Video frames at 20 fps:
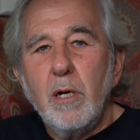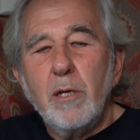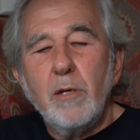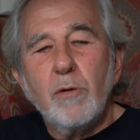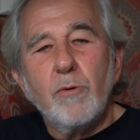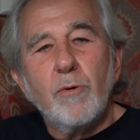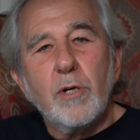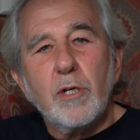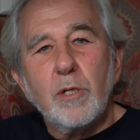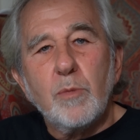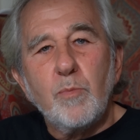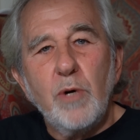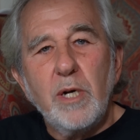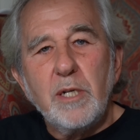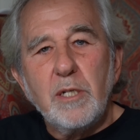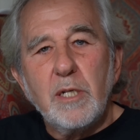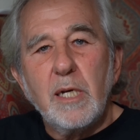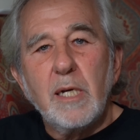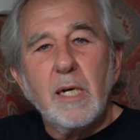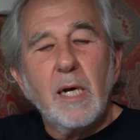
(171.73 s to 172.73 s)
you're
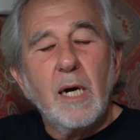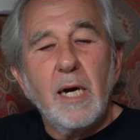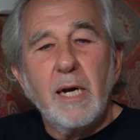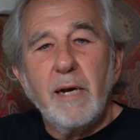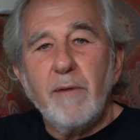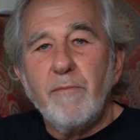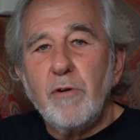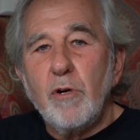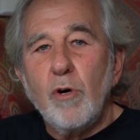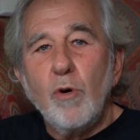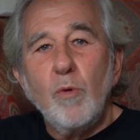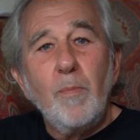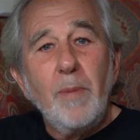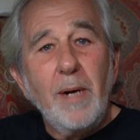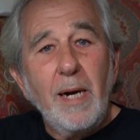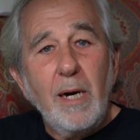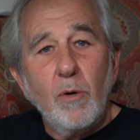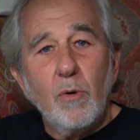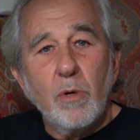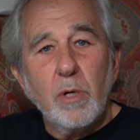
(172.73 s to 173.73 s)
expressing, I have no
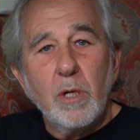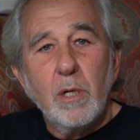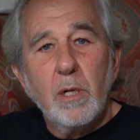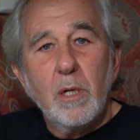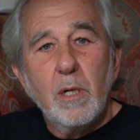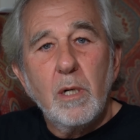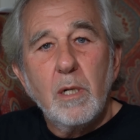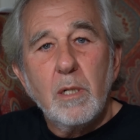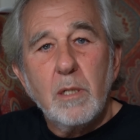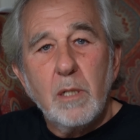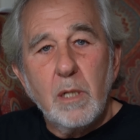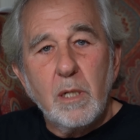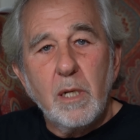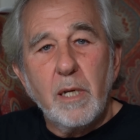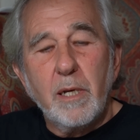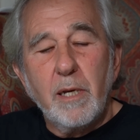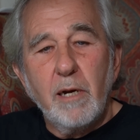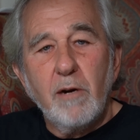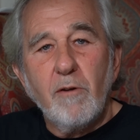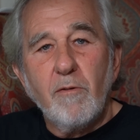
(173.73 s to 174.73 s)
power to
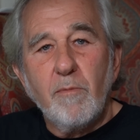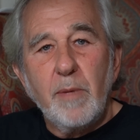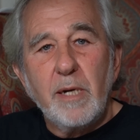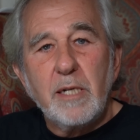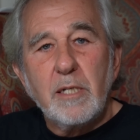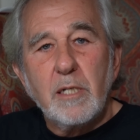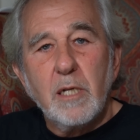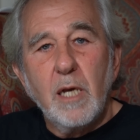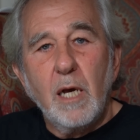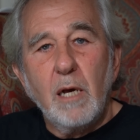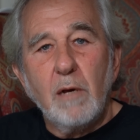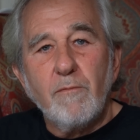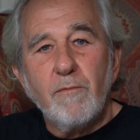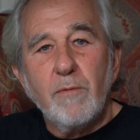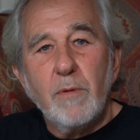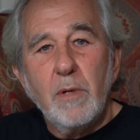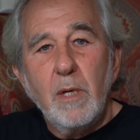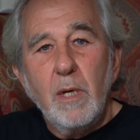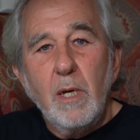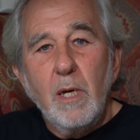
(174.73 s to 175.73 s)
take care of
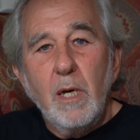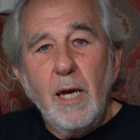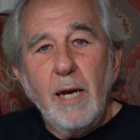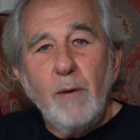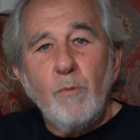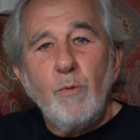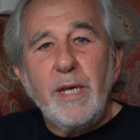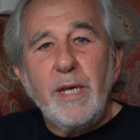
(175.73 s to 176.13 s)
myself. And